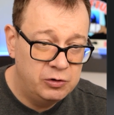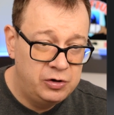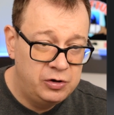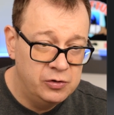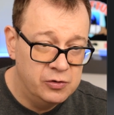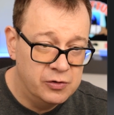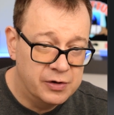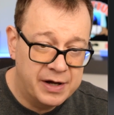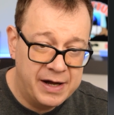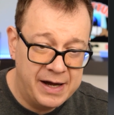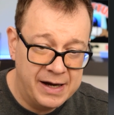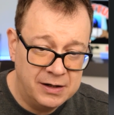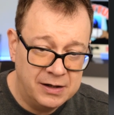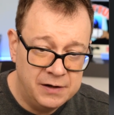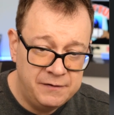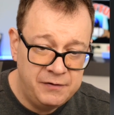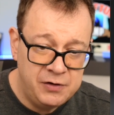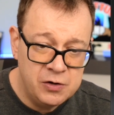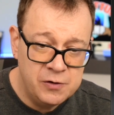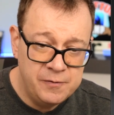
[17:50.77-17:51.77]
to
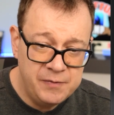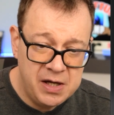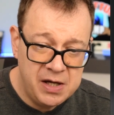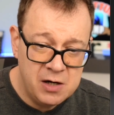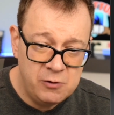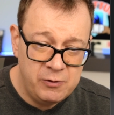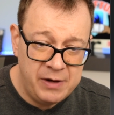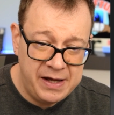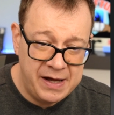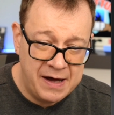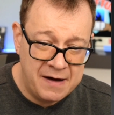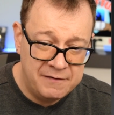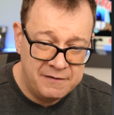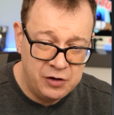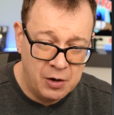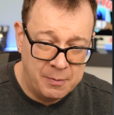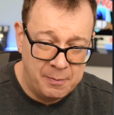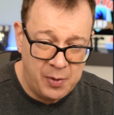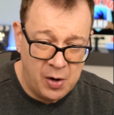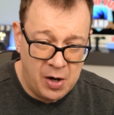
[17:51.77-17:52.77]
carrot view. Here we have
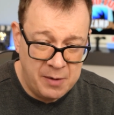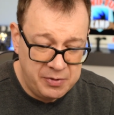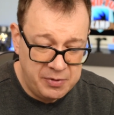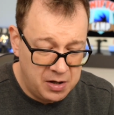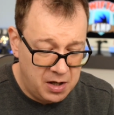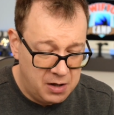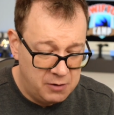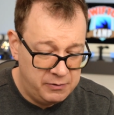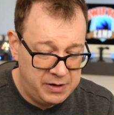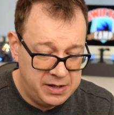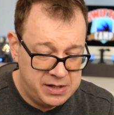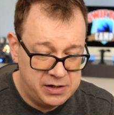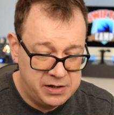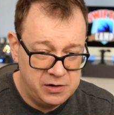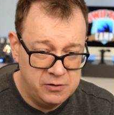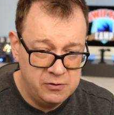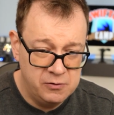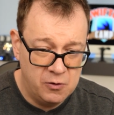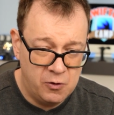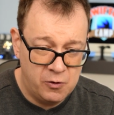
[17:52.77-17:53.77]
the pop which
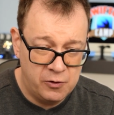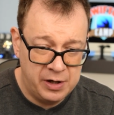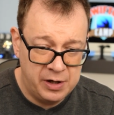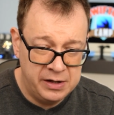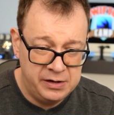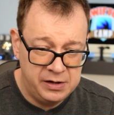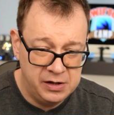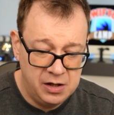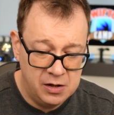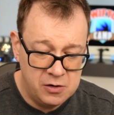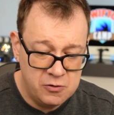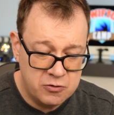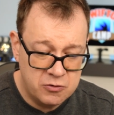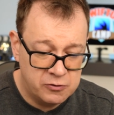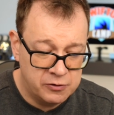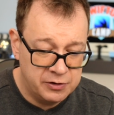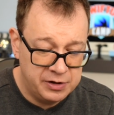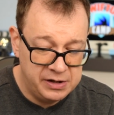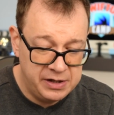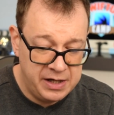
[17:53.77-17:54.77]
you already know,
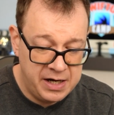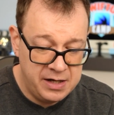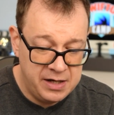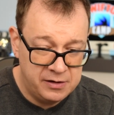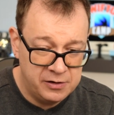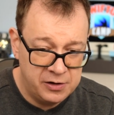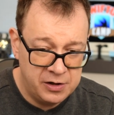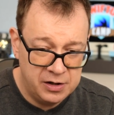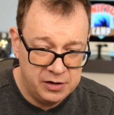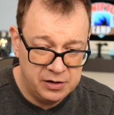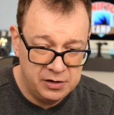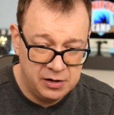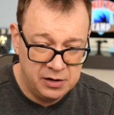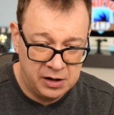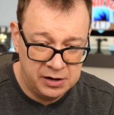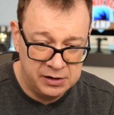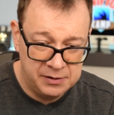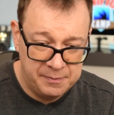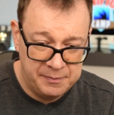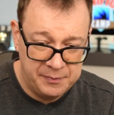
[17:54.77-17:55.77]

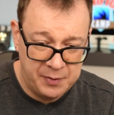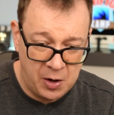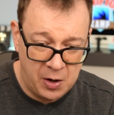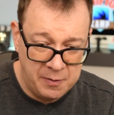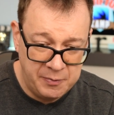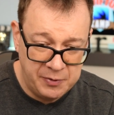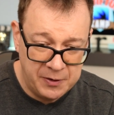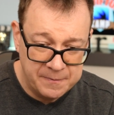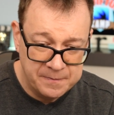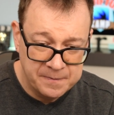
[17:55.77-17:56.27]
coordinator.pop.